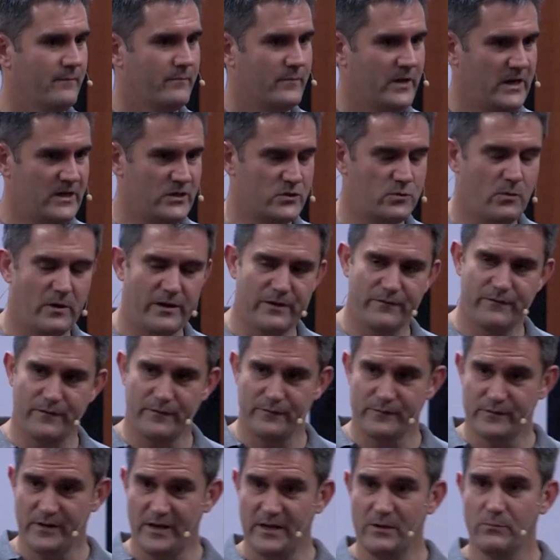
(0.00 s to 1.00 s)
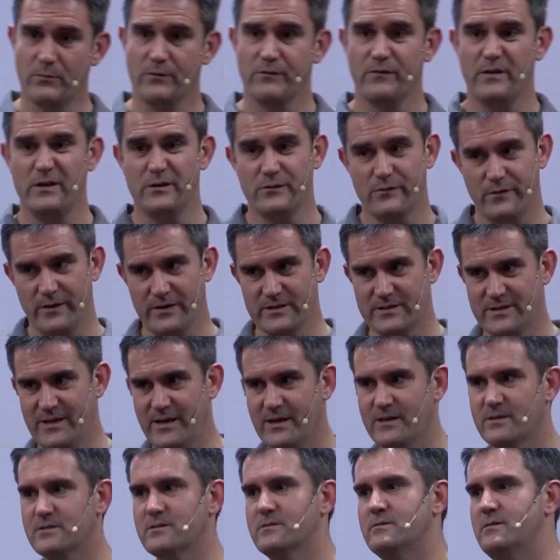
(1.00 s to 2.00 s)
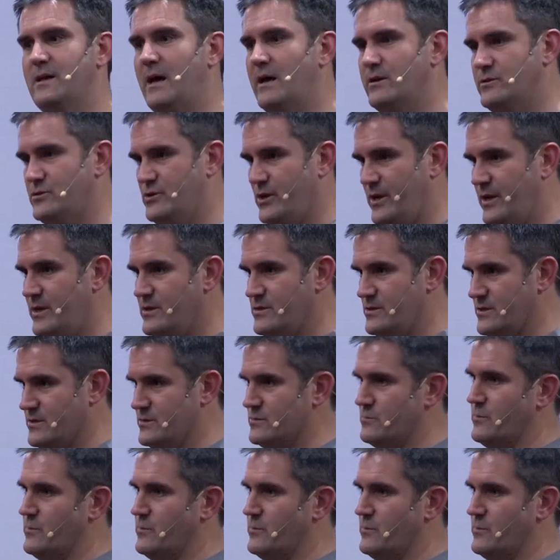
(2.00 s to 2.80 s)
In 2015, with vSphere 6, that changes.